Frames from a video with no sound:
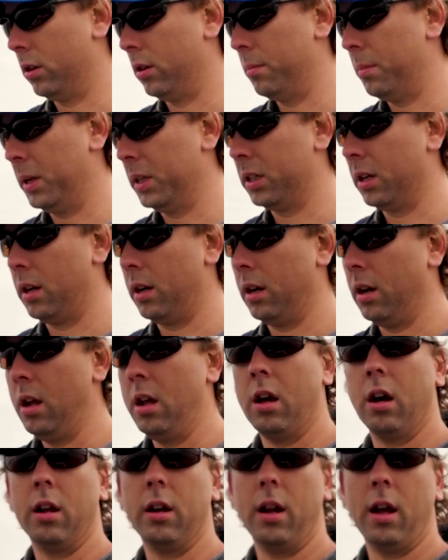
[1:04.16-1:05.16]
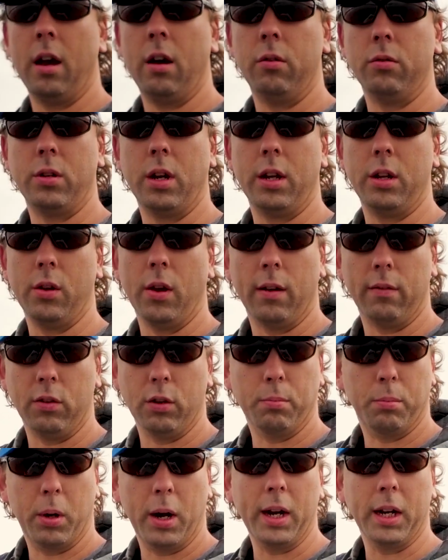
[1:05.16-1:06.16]
depends on how tight you have
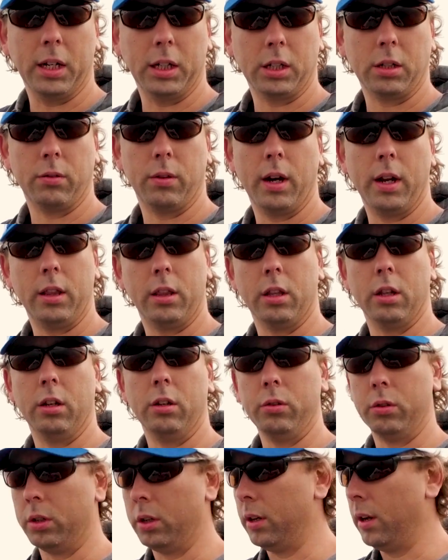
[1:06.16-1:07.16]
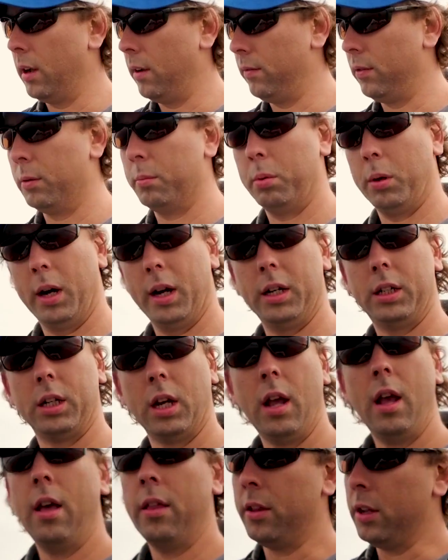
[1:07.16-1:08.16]
your brakes, right? The looser you have your brakes,
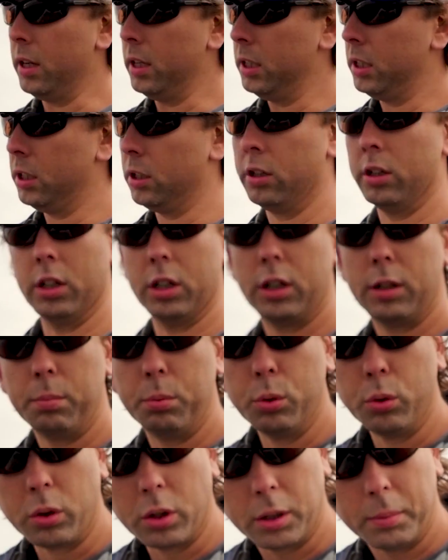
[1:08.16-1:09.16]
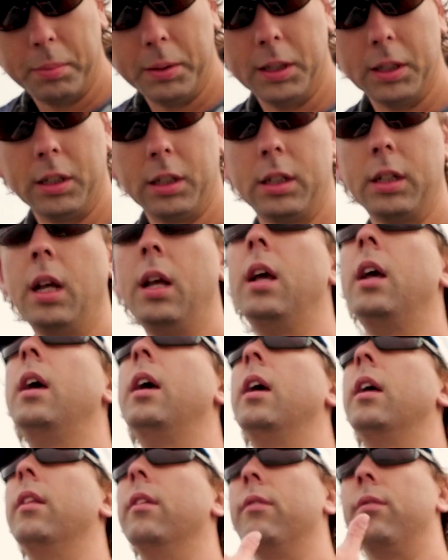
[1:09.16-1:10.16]
the easier the spool spins,
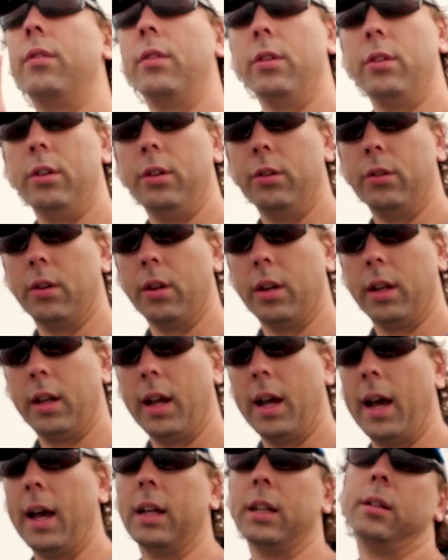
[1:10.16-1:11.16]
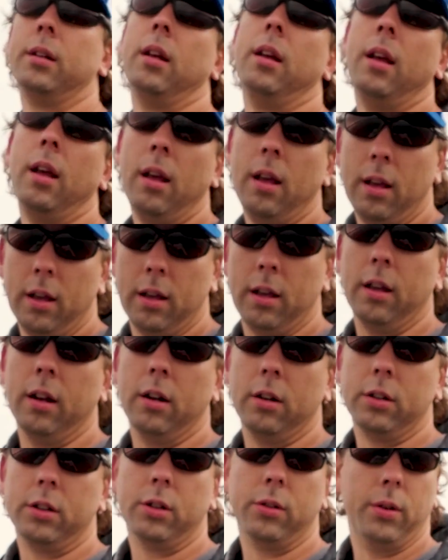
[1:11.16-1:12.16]
and the further you can cast. It
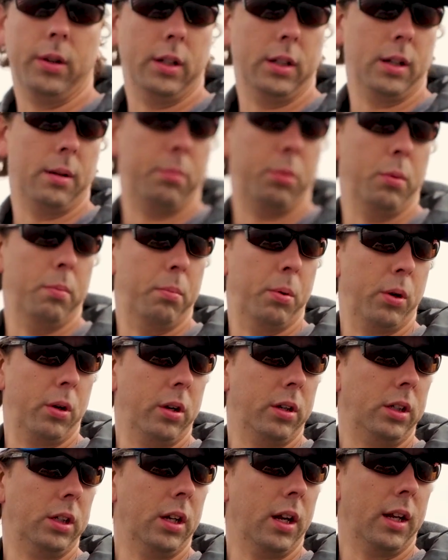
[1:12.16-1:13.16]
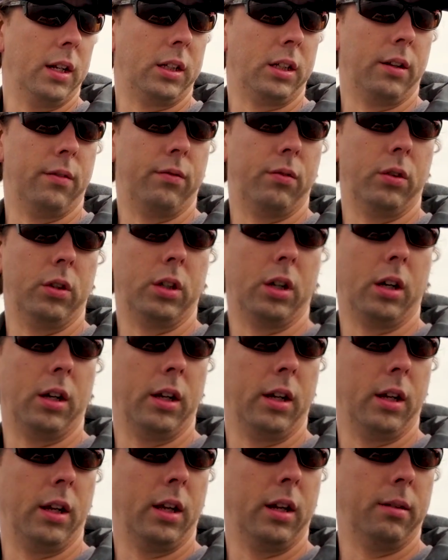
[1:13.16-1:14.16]
also ends up with bird's nests,
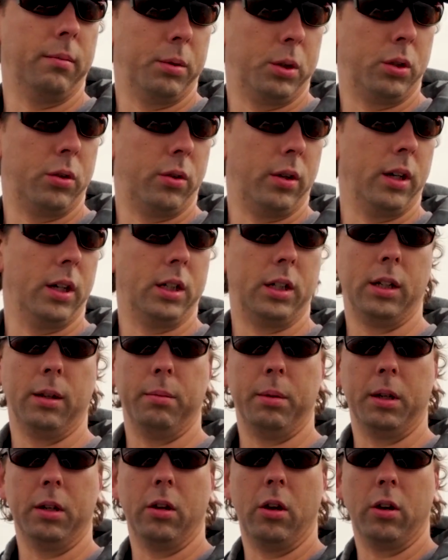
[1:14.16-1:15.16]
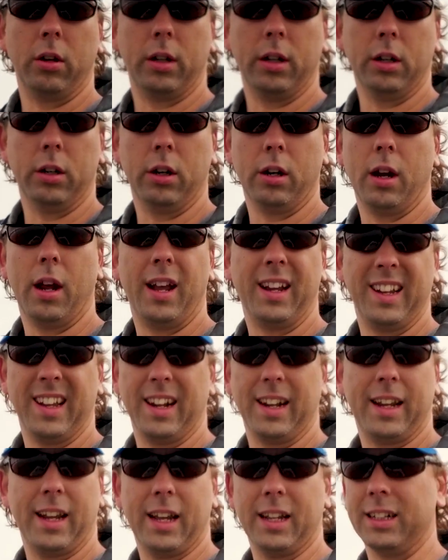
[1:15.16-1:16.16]
unfortunately. And I'm sorry, I see a big log here. I got
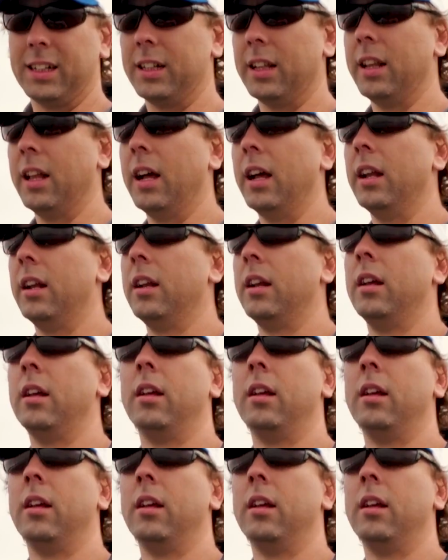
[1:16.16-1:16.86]
to cast to that.